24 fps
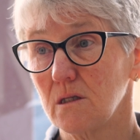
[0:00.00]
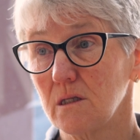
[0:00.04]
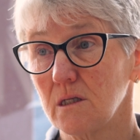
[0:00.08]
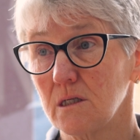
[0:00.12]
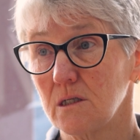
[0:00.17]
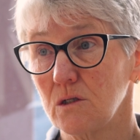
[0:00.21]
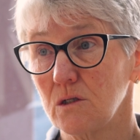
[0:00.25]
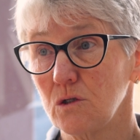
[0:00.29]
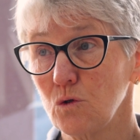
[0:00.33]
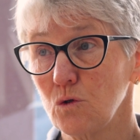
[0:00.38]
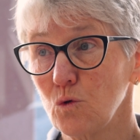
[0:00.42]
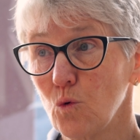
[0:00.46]

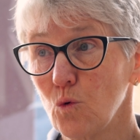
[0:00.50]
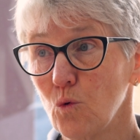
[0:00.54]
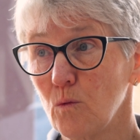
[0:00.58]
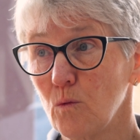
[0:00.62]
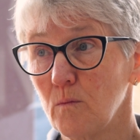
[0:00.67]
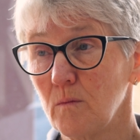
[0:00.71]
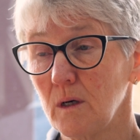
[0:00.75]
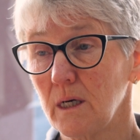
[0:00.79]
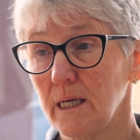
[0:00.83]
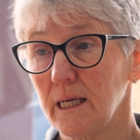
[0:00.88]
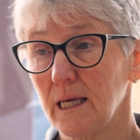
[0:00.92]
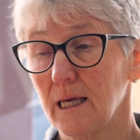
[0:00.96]
it
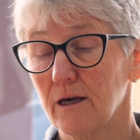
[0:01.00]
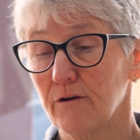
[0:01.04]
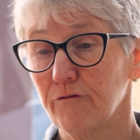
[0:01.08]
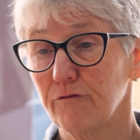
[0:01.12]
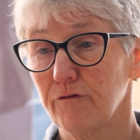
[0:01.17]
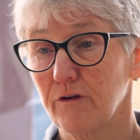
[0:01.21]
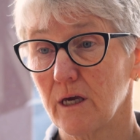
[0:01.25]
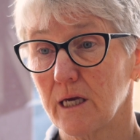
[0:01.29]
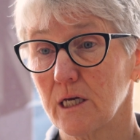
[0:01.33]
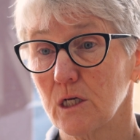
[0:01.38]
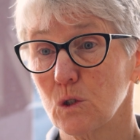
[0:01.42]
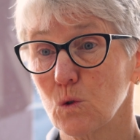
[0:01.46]
normally
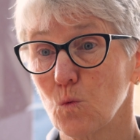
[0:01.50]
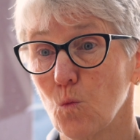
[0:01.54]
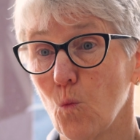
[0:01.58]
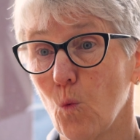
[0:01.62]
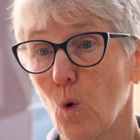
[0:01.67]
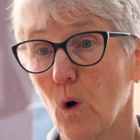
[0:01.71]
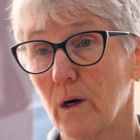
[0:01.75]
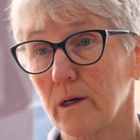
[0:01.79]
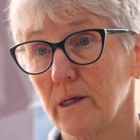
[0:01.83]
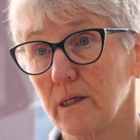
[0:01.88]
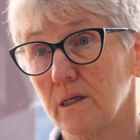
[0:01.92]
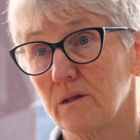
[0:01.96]
affects
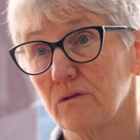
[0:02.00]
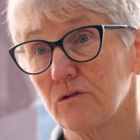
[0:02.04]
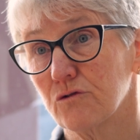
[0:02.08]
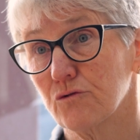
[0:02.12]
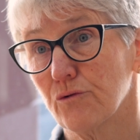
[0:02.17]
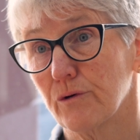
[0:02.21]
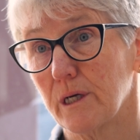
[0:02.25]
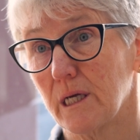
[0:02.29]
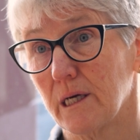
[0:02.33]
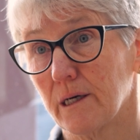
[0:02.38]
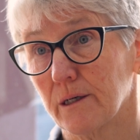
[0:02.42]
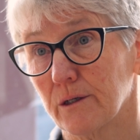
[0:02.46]
1 in
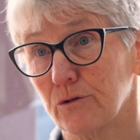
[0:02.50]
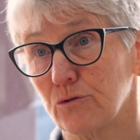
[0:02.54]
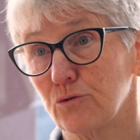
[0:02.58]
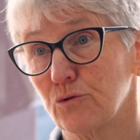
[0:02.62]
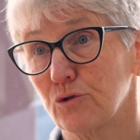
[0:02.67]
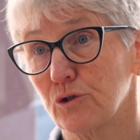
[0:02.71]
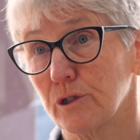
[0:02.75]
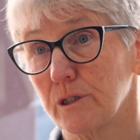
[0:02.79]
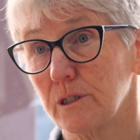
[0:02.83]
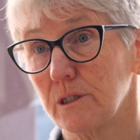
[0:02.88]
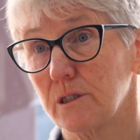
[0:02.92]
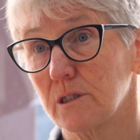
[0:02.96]

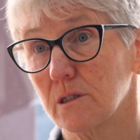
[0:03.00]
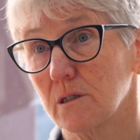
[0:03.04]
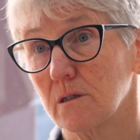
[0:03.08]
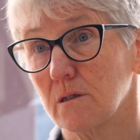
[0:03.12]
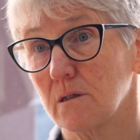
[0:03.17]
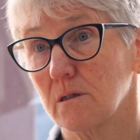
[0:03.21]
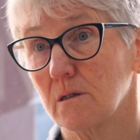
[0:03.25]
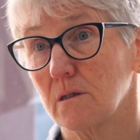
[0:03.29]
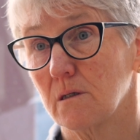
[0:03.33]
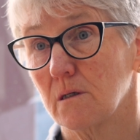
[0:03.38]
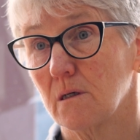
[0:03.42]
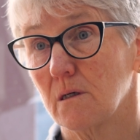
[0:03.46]
300
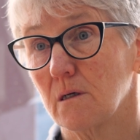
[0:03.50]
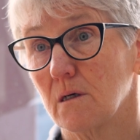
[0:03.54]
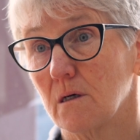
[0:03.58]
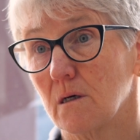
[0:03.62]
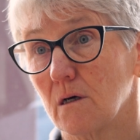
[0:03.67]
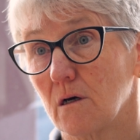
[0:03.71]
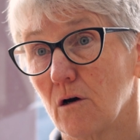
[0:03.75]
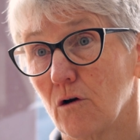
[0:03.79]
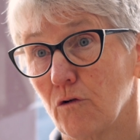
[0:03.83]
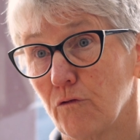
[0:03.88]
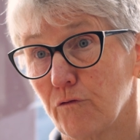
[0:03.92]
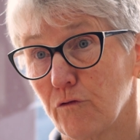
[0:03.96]

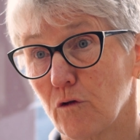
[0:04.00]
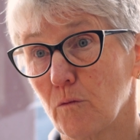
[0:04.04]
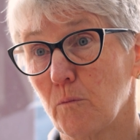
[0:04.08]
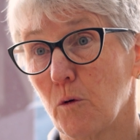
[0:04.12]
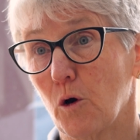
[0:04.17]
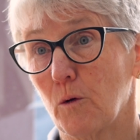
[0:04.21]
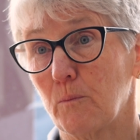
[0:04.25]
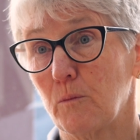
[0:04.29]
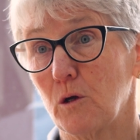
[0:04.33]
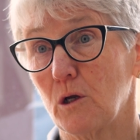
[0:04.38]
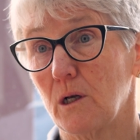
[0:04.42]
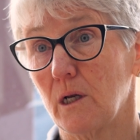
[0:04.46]
of the
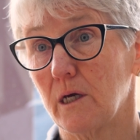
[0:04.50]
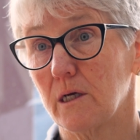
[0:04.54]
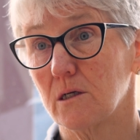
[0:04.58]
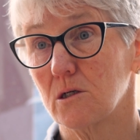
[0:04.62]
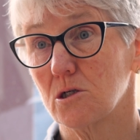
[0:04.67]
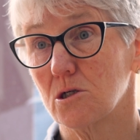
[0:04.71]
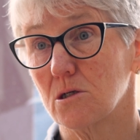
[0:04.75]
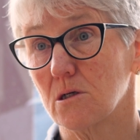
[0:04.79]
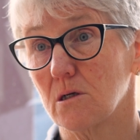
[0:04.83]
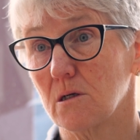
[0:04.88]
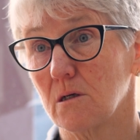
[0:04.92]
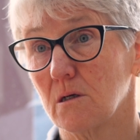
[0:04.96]

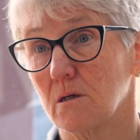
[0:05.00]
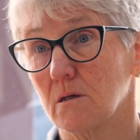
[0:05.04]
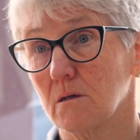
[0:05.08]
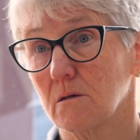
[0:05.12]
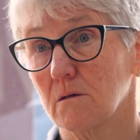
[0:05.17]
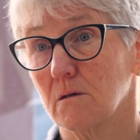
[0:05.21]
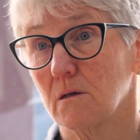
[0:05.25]
population.